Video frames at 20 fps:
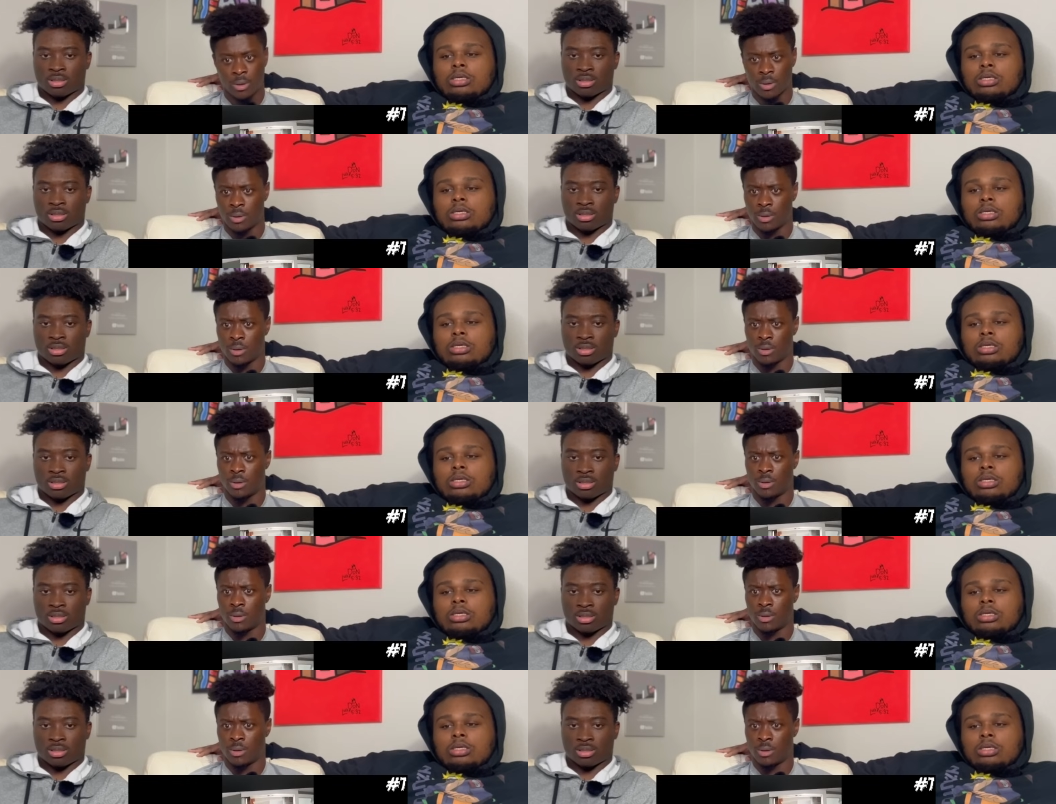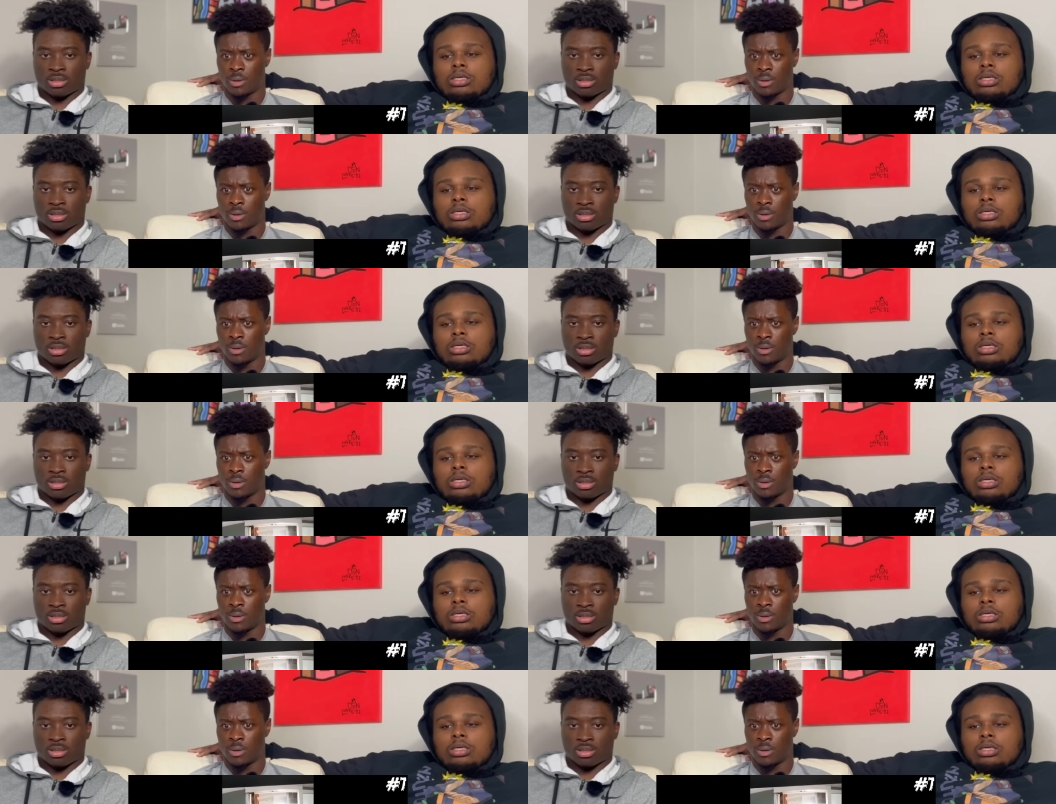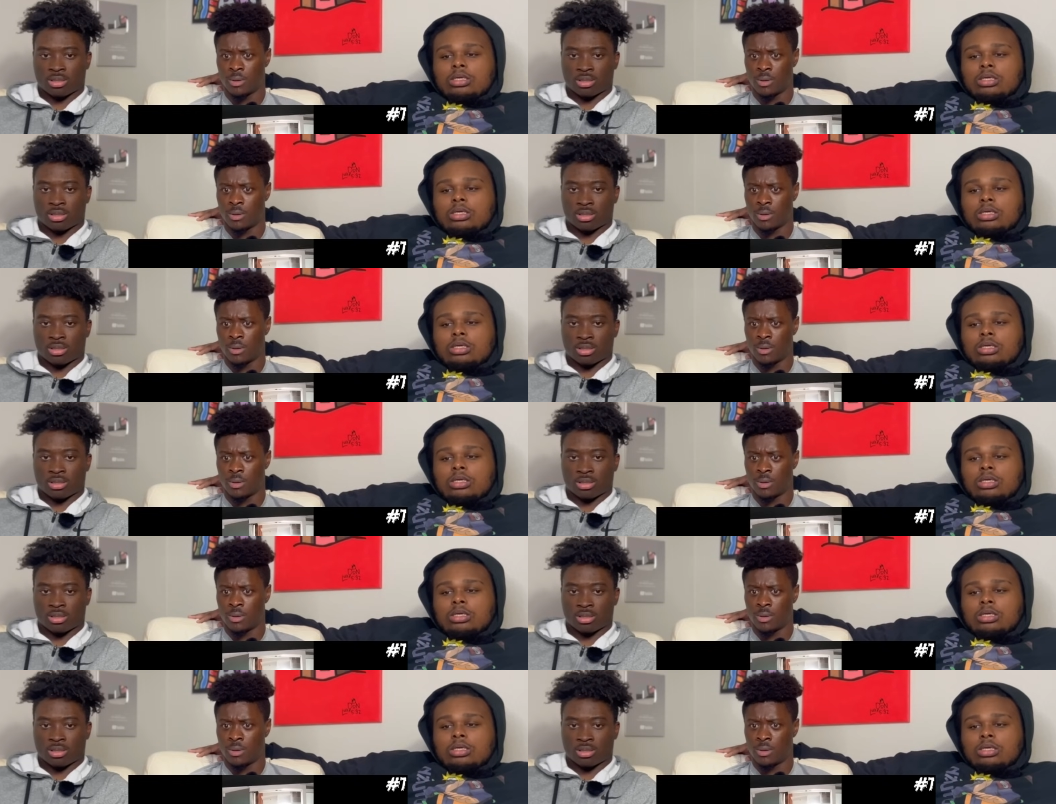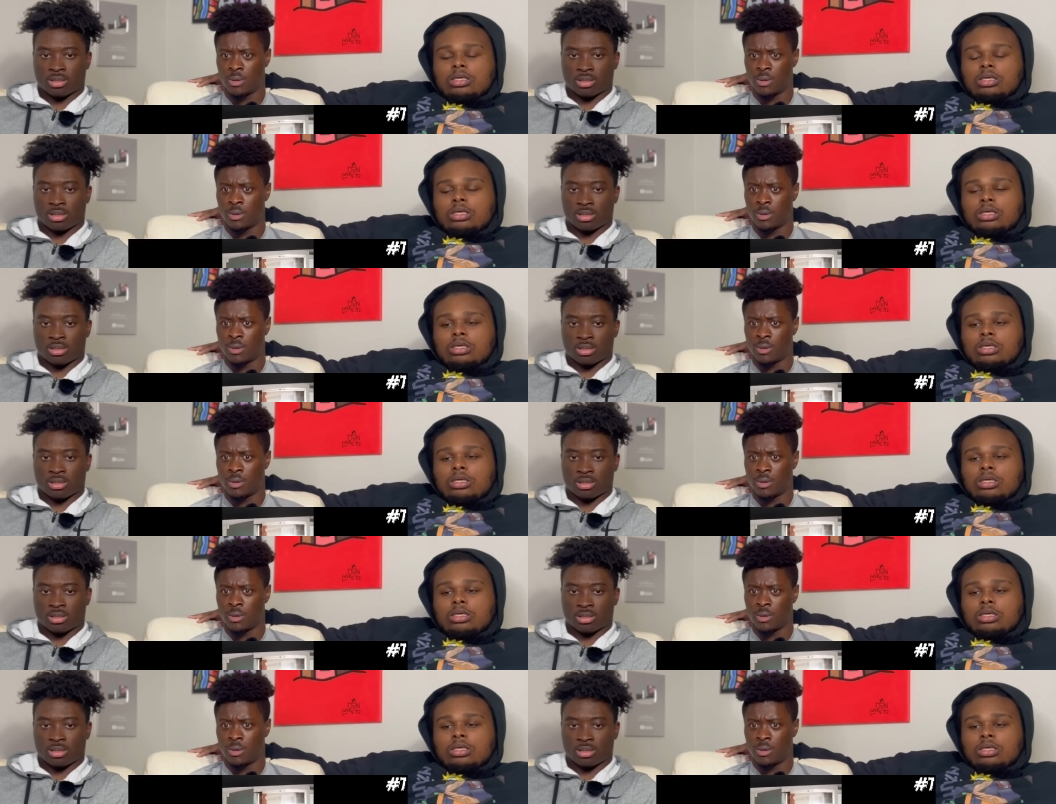[no speech]